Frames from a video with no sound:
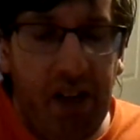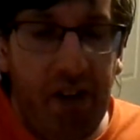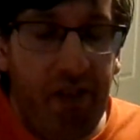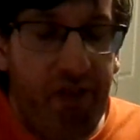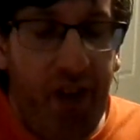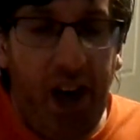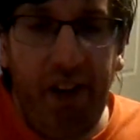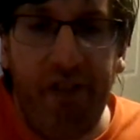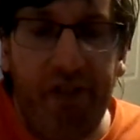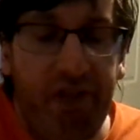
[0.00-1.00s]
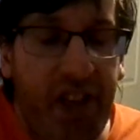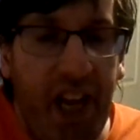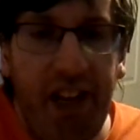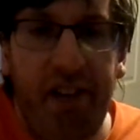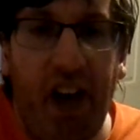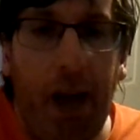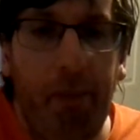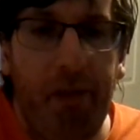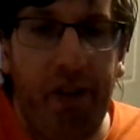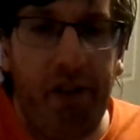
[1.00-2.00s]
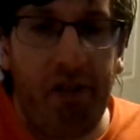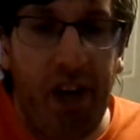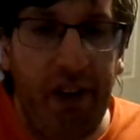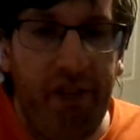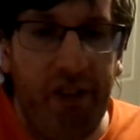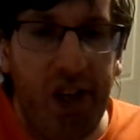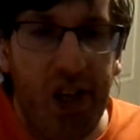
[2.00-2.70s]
five, ten times in their life.